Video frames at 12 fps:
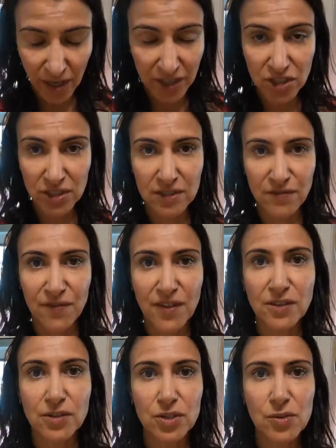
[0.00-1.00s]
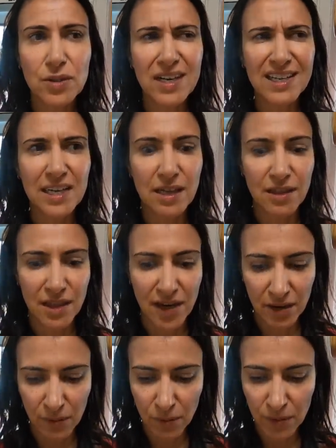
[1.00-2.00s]
I just felt so lucky
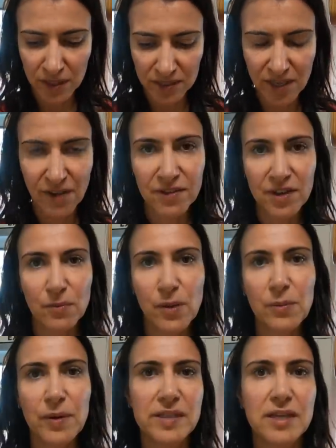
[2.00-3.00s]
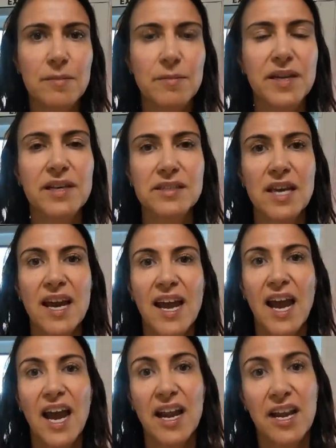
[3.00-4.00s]
that we discovered it when we did because
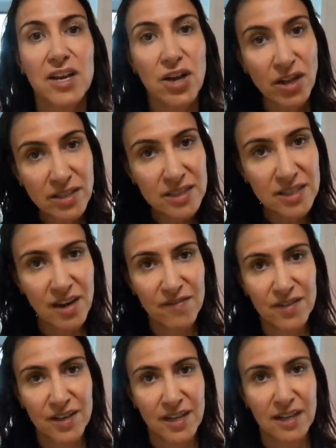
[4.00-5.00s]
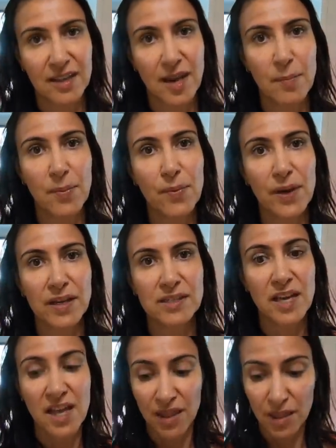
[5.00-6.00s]
had I not discovered it at that
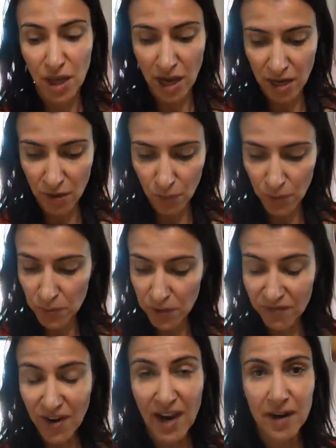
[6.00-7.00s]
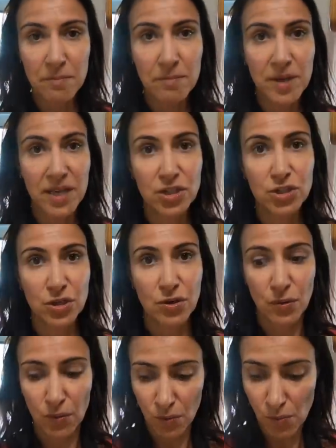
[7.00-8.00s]
point, then we would have had a
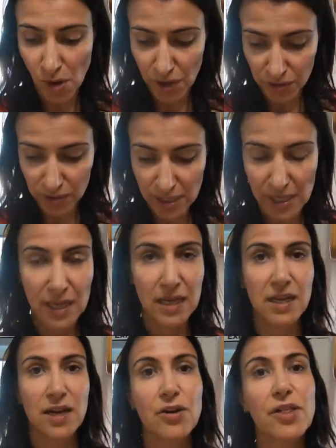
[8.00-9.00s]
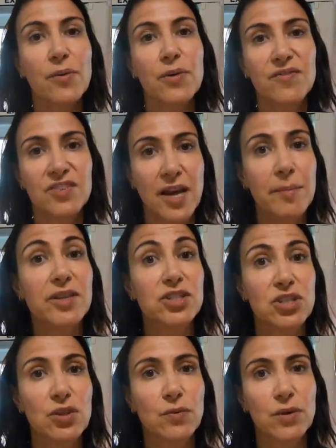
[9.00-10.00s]
major water leak in here that would have
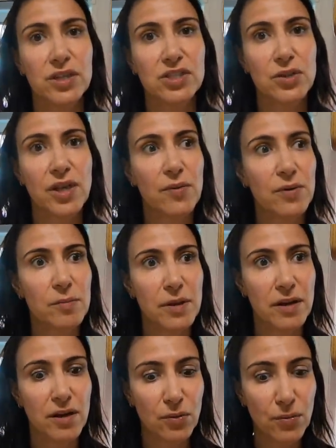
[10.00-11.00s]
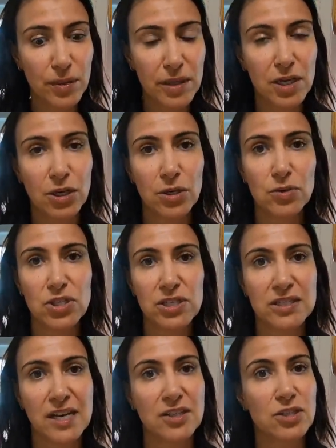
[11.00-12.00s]
damaged the wood. So that would have been really a huge
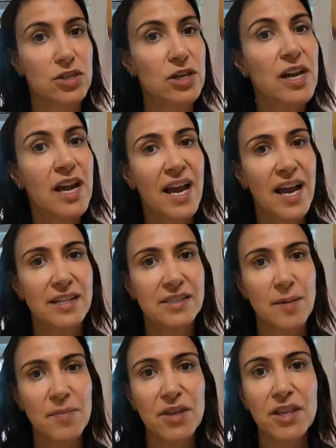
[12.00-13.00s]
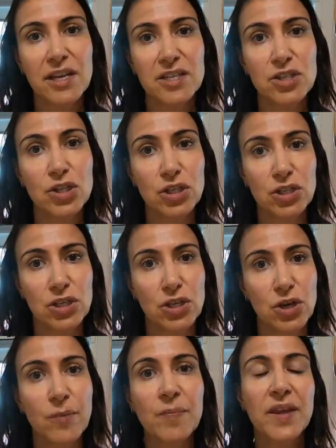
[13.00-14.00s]
disaster and something that is good to
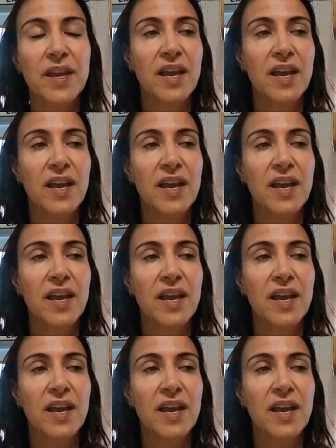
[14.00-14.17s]
know.